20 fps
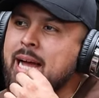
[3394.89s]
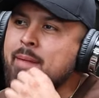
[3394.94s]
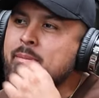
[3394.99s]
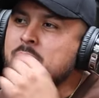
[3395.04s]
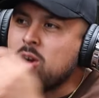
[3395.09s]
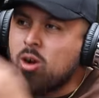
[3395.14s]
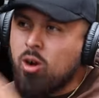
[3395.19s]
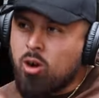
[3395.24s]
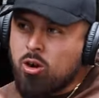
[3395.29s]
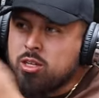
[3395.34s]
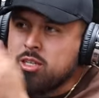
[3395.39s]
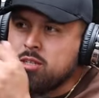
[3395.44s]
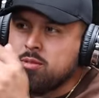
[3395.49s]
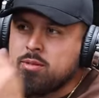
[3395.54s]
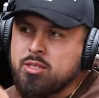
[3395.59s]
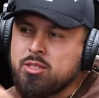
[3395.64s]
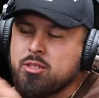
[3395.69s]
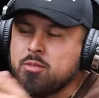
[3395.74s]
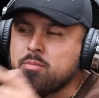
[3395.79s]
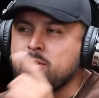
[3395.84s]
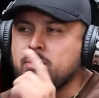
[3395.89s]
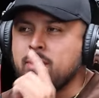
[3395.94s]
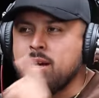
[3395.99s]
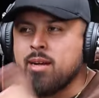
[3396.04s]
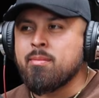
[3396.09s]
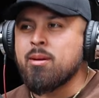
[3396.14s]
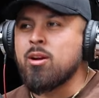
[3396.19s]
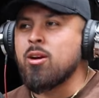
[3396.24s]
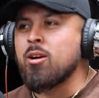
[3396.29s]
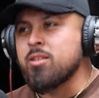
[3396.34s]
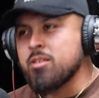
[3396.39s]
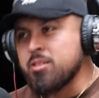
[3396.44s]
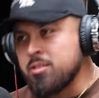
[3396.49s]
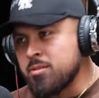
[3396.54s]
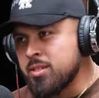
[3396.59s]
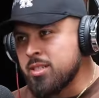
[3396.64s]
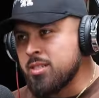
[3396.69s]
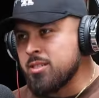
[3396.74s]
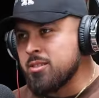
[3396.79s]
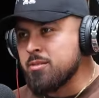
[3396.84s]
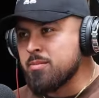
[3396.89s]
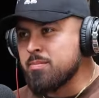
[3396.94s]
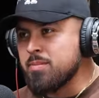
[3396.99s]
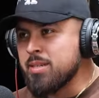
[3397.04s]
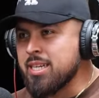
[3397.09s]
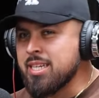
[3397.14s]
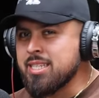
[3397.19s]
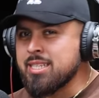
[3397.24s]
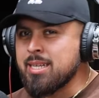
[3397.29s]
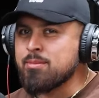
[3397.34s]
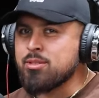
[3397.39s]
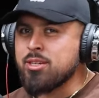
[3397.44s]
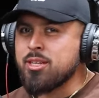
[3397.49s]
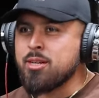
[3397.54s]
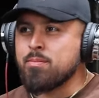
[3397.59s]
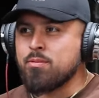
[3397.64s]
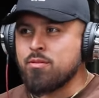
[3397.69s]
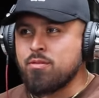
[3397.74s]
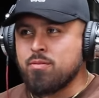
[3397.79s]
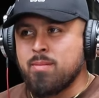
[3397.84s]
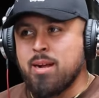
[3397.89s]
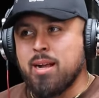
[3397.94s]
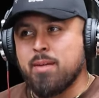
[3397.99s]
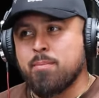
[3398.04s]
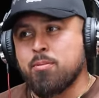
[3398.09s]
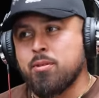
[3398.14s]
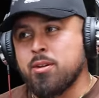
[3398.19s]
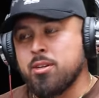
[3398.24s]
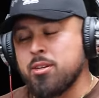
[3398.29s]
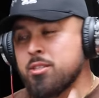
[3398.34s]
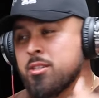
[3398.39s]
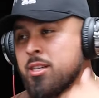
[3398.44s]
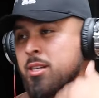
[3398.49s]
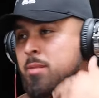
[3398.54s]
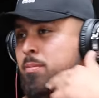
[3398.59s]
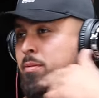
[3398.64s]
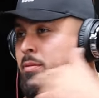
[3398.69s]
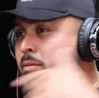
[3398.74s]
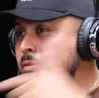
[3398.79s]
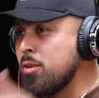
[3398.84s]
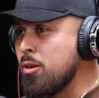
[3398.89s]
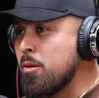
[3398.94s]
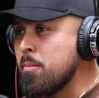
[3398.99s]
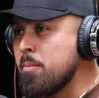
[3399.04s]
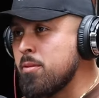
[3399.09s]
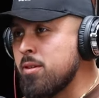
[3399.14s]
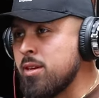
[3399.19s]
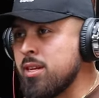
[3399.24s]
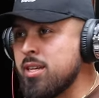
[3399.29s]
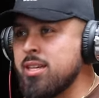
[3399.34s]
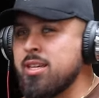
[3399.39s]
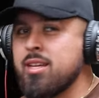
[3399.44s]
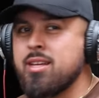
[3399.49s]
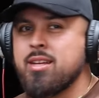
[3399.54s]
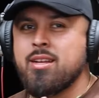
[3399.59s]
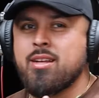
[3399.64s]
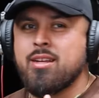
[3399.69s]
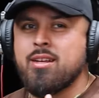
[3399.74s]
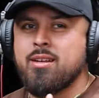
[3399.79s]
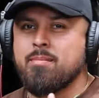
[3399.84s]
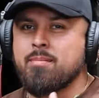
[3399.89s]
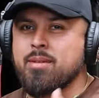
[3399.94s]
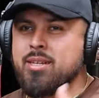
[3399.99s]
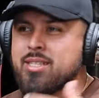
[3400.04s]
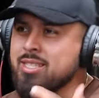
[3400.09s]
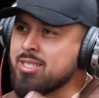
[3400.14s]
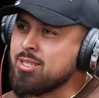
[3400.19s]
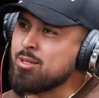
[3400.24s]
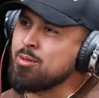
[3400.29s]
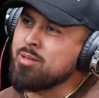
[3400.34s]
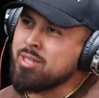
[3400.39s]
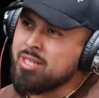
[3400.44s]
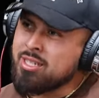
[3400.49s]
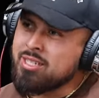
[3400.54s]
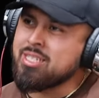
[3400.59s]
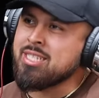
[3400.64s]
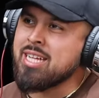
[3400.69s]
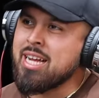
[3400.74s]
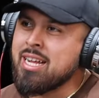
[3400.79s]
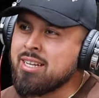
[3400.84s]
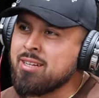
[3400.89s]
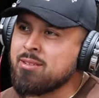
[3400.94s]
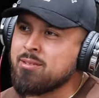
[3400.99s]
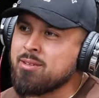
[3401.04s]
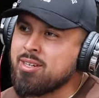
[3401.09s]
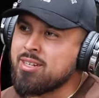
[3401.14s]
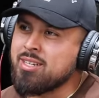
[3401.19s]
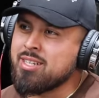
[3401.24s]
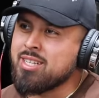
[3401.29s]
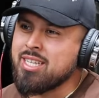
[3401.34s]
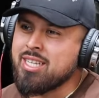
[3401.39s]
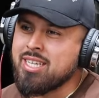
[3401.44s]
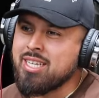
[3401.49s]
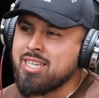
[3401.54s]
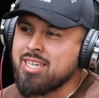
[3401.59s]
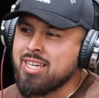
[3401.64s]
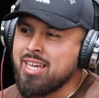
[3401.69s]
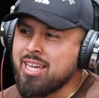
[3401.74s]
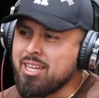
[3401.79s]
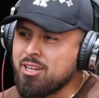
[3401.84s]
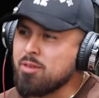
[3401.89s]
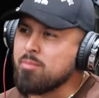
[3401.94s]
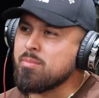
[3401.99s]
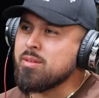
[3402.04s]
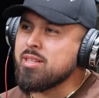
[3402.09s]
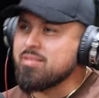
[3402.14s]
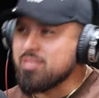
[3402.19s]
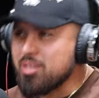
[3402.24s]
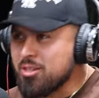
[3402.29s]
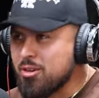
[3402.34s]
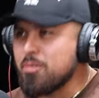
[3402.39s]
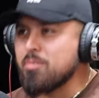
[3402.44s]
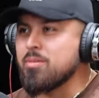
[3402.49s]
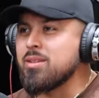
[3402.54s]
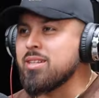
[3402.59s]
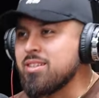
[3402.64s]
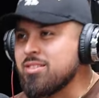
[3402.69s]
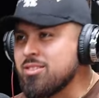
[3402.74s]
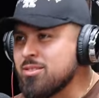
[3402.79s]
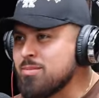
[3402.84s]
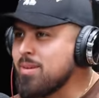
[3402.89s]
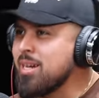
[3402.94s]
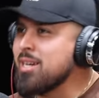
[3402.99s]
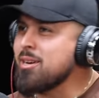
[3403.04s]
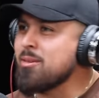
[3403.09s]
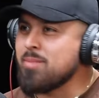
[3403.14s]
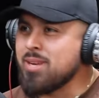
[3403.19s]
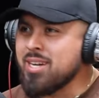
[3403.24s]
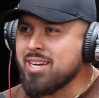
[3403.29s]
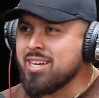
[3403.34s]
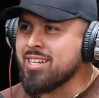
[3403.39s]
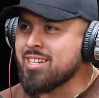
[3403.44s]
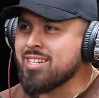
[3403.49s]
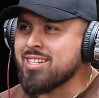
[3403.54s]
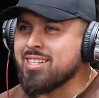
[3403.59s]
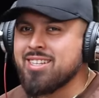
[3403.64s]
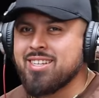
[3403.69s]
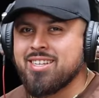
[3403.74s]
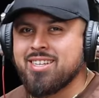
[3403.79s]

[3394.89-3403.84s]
I'm gonna argue with you, but why am I arguing with you? Because I'm trying to prove my point, you're trying to prove your point. But to an understanding where, hey, your beliefs are your beliefs, mine are mine.